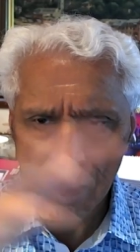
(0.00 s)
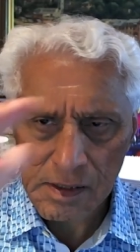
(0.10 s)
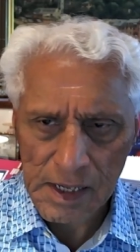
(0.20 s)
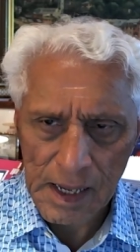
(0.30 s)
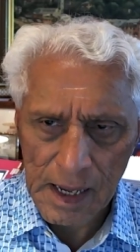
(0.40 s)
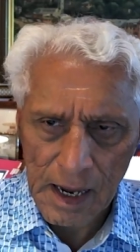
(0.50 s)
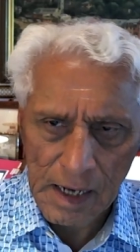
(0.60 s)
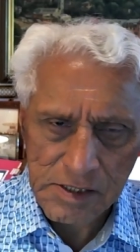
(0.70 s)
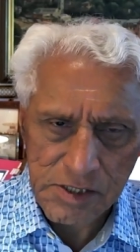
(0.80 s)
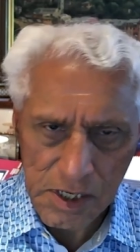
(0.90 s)
the
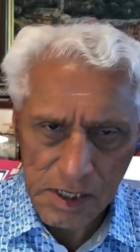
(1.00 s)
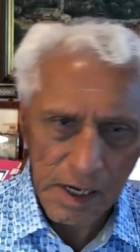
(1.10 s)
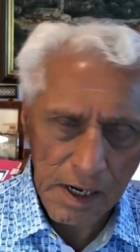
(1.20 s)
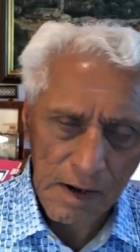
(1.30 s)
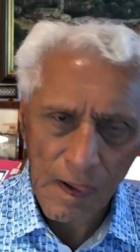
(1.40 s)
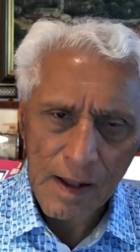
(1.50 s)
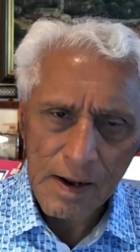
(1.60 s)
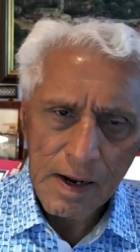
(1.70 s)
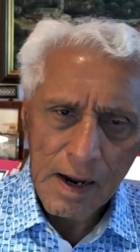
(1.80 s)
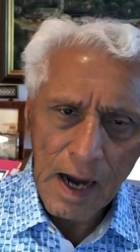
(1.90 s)
AI journey
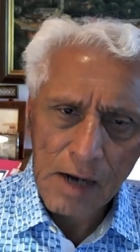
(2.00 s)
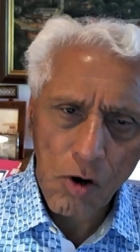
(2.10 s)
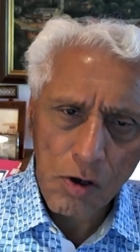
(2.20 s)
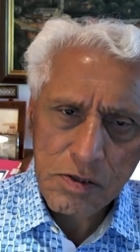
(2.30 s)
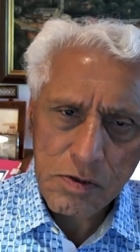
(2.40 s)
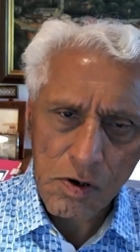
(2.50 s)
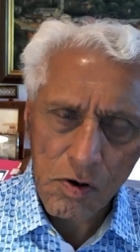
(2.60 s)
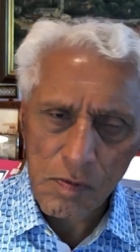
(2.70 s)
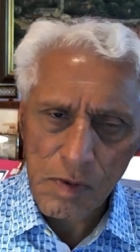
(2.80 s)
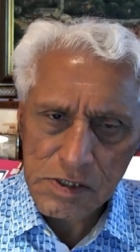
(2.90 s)
had gone through a
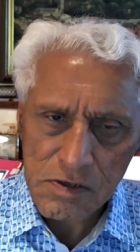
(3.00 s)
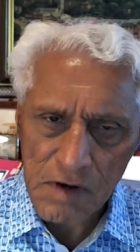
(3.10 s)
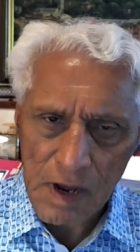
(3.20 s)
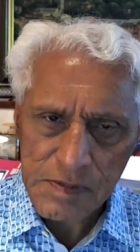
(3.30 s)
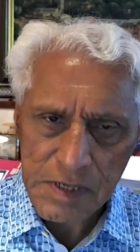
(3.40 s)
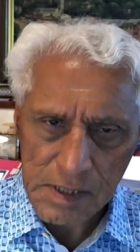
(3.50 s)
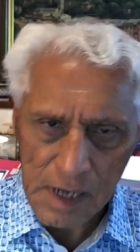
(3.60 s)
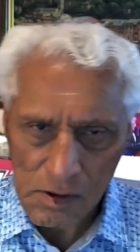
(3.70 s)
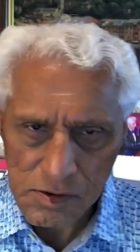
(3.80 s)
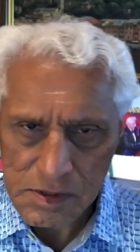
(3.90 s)
whole bunch of ups and
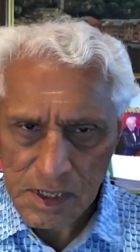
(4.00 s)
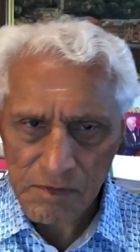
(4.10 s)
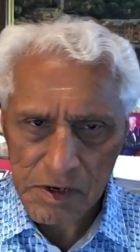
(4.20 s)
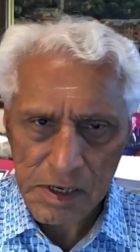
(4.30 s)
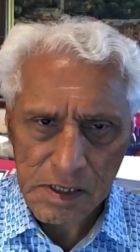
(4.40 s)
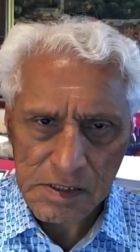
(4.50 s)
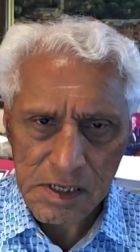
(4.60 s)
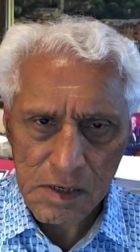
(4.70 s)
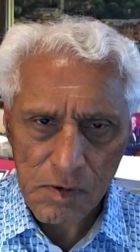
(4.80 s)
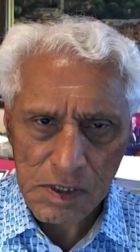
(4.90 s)
downs. There were years
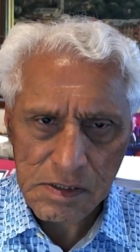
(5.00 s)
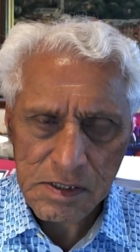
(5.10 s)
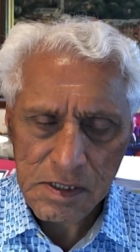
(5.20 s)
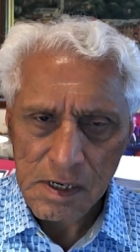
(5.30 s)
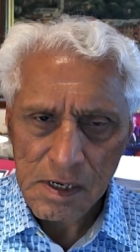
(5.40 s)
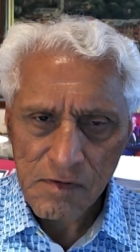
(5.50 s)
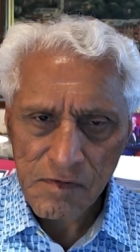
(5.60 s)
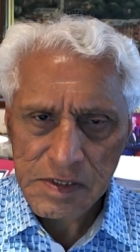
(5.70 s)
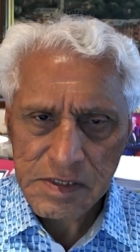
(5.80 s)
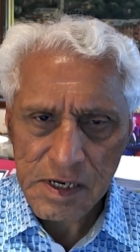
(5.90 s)
in which
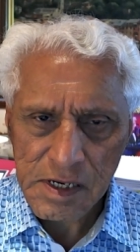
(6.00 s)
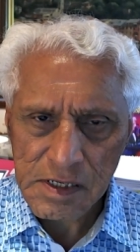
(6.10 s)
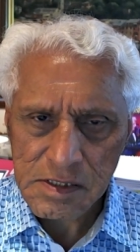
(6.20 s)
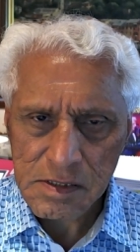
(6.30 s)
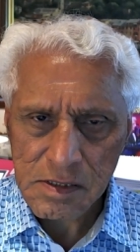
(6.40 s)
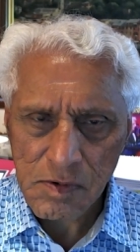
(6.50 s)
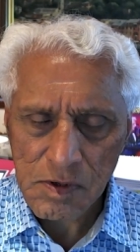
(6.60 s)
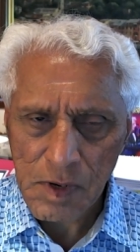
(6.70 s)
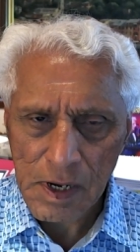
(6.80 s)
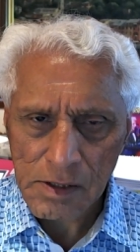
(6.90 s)
VCs were
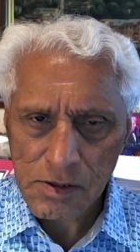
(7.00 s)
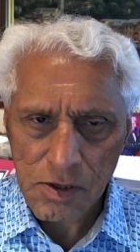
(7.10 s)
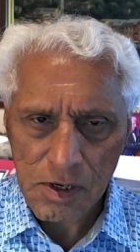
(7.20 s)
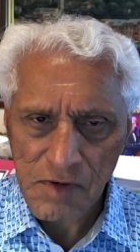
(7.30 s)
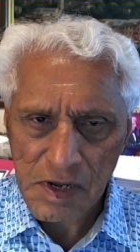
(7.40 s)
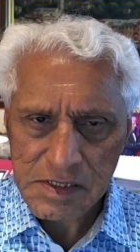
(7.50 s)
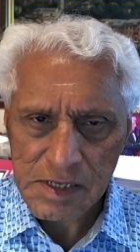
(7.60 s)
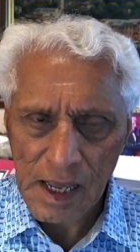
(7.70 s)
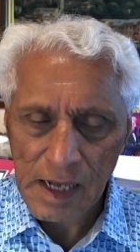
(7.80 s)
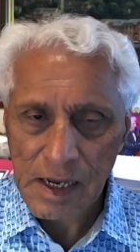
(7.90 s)
willing to invest
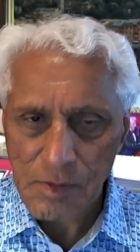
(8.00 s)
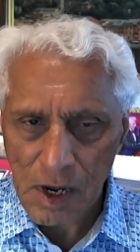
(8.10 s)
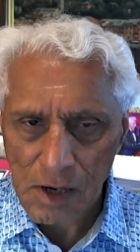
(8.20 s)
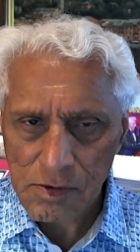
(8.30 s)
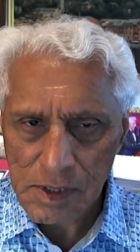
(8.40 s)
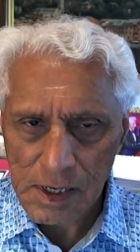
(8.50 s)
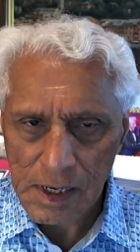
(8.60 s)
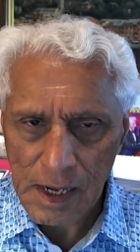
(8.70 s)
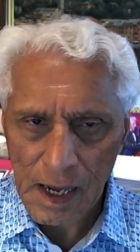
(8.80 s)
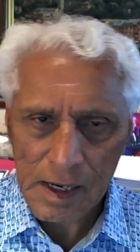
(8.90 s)
any amount in
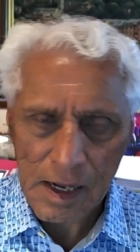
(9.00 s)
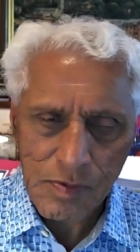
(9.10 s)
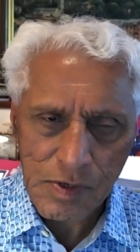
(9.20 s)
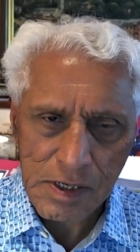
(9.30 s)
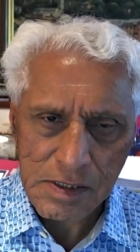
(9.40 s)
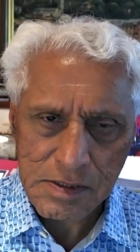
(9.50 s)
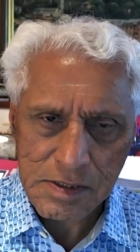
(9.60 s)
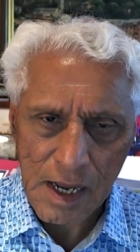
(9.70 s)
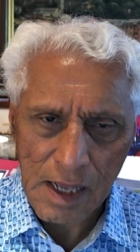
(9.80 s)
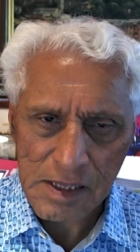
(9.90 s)
AI companies,
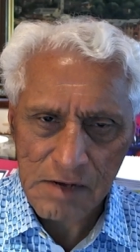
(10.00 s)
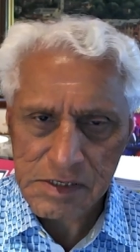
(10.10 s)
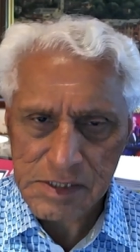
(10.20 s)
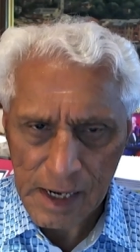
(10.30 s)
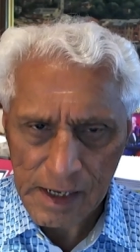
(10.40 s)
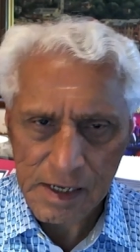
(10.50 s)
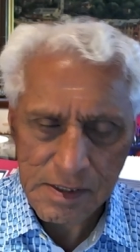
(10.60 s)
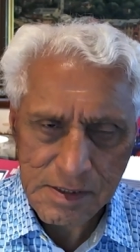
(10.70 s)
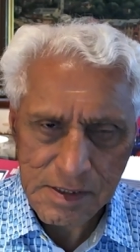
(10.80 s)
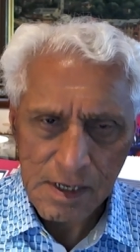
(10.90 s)
and there were
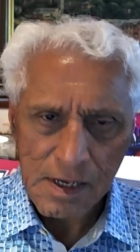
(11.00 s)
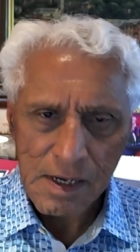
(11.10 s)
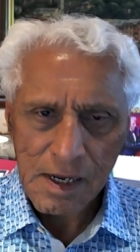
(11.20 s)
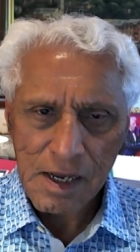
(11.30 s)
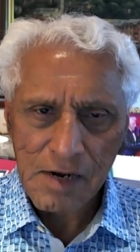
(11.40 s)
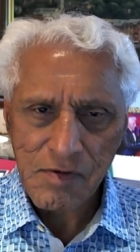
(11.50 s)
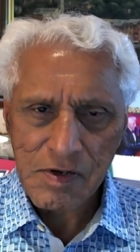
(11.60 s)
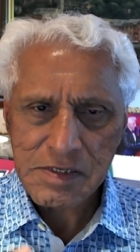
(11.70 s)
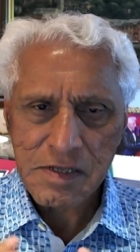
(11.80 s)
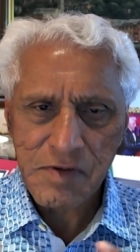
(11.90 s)
decades in
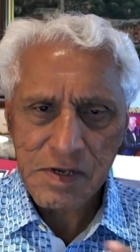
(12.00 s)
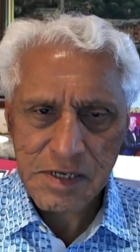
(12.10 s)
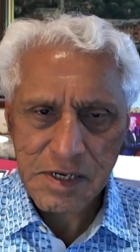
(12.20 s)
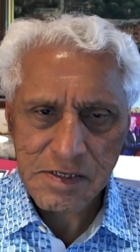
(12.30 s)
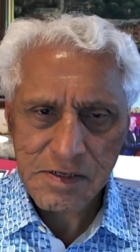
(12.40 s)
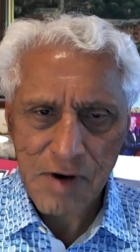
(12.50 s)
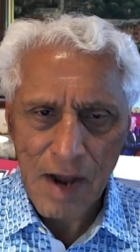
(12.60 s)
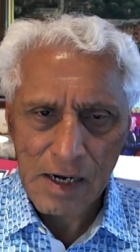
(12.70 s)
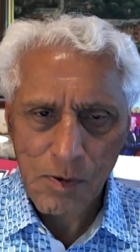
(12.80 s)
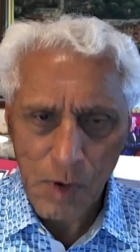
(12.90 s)
which the VCs
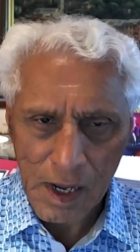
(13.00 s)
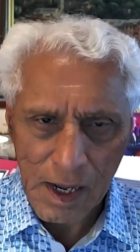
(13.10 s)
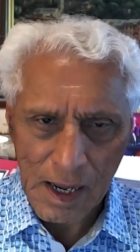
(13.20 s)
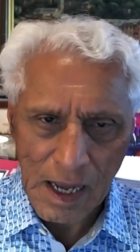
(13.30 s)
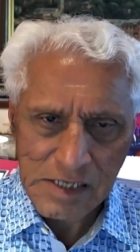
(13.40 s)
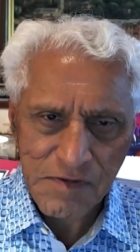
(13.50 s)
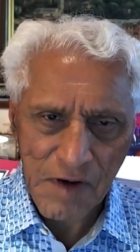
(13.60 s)
ran away as